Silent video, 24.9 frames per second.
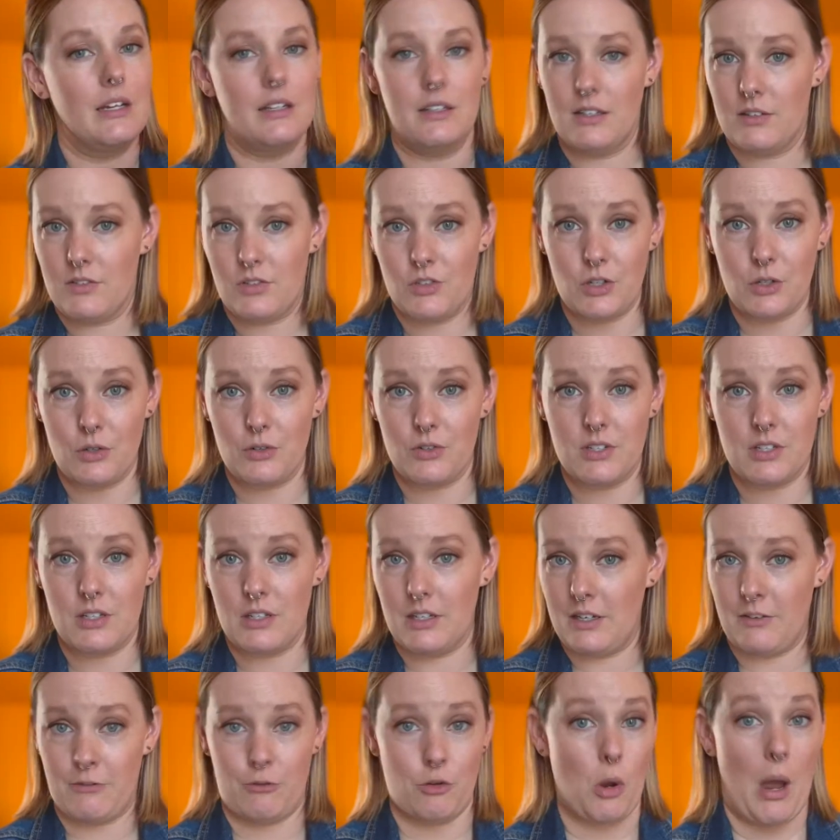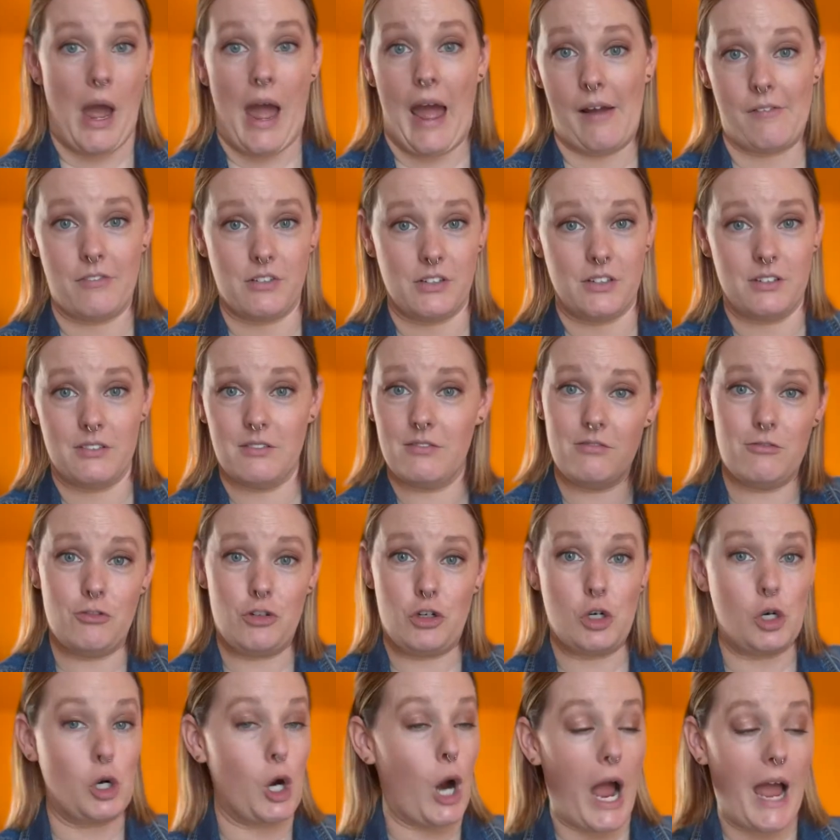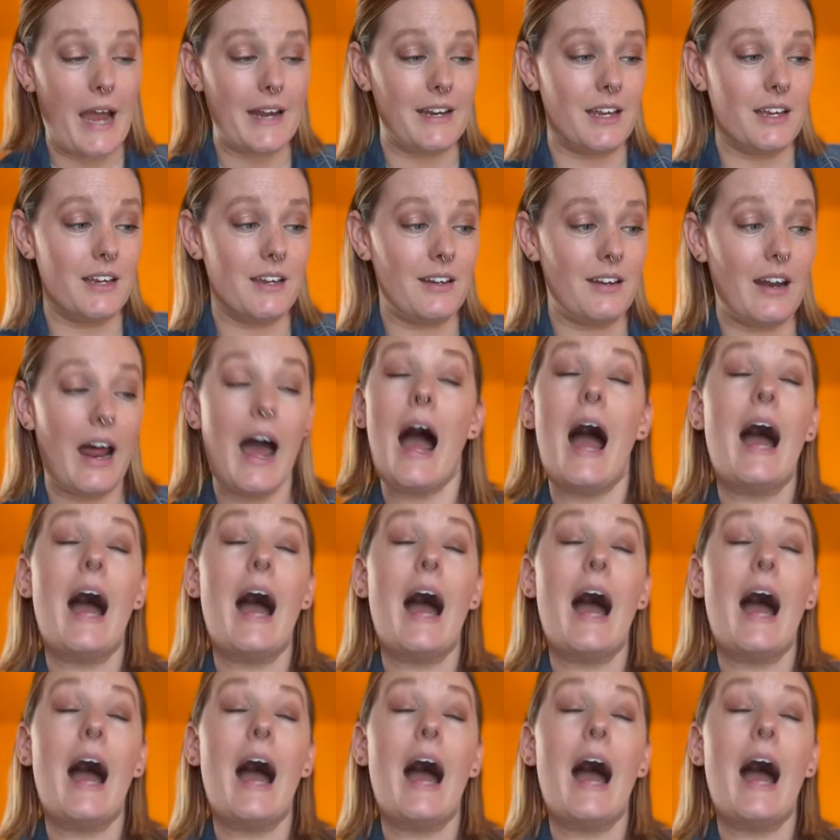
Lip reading: Seriously, if you haven't tried it,